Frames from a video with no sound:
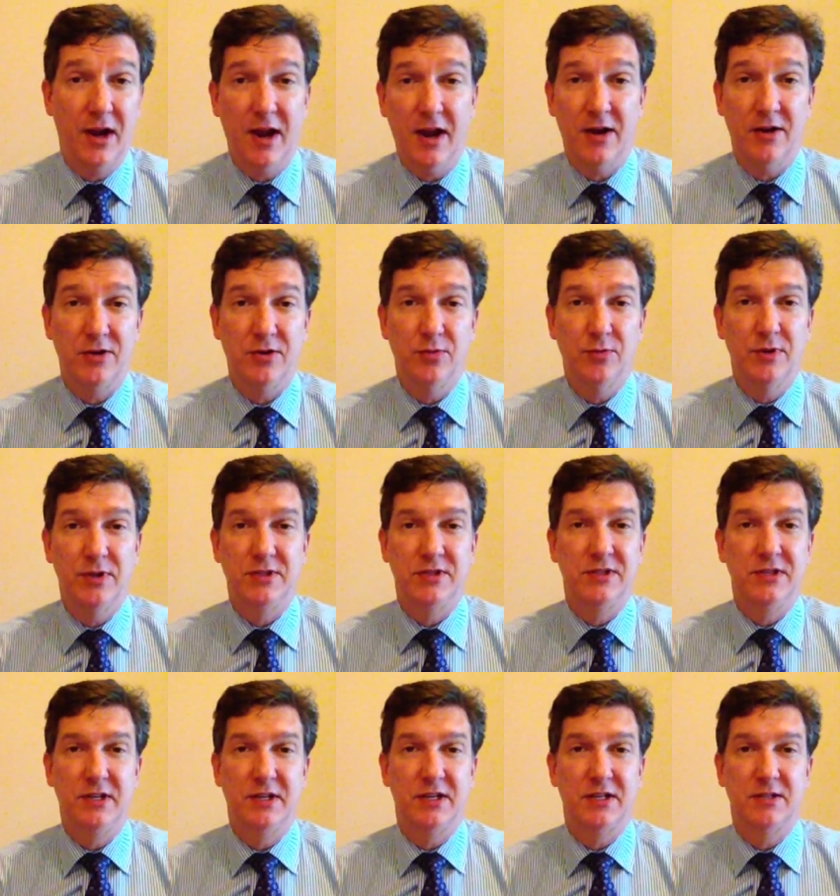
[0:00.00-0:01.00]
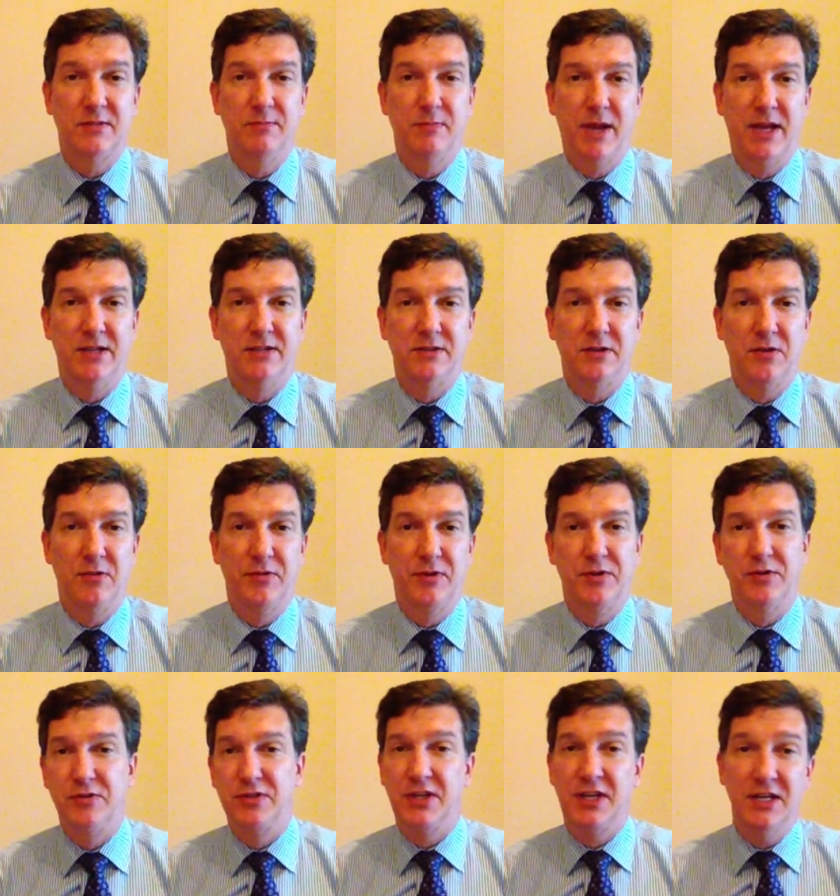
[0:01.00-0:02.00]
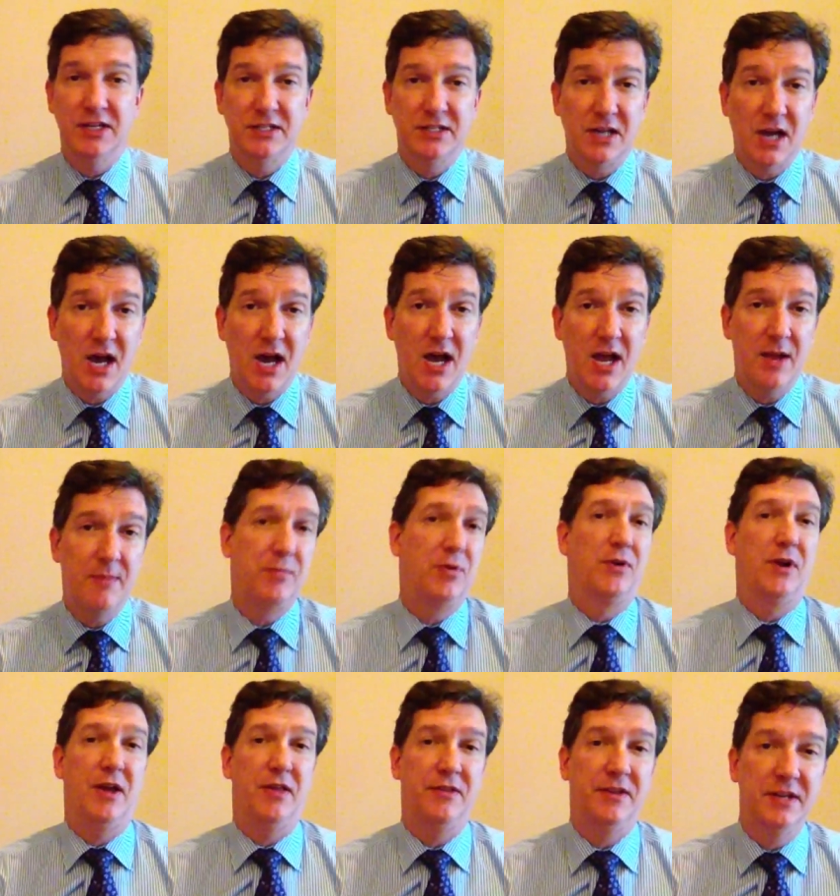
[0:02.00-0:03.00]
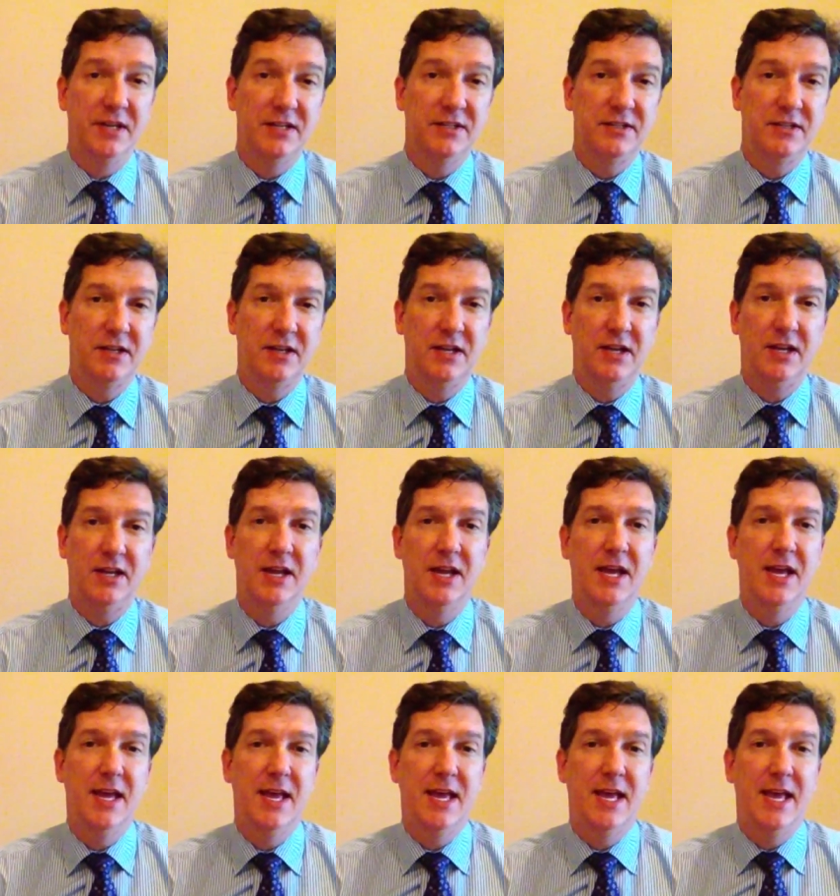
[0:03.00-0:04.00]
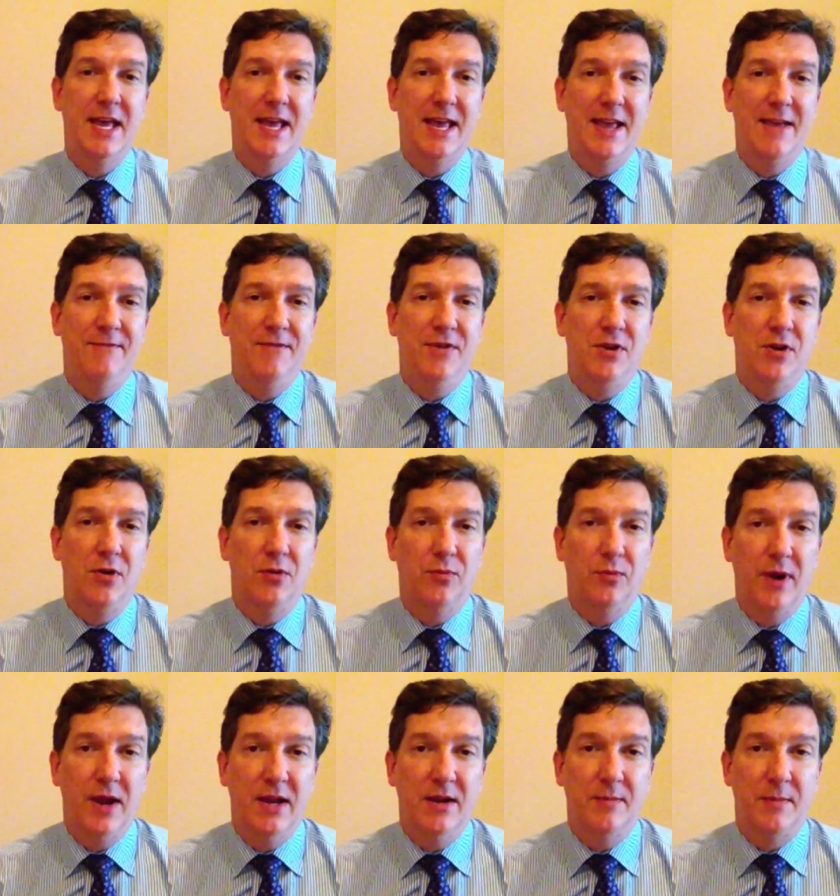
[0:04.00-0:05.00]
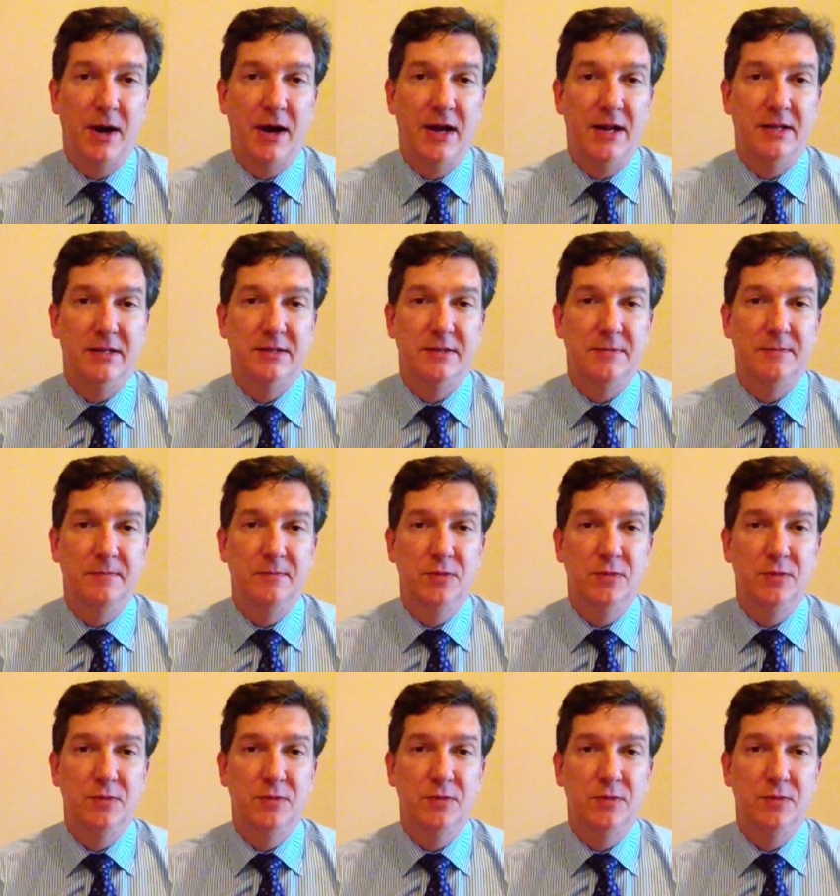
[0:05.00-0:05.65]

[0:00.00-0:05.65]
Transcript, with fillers: characteristics based on their skin type or ethnicity if you don't randomize.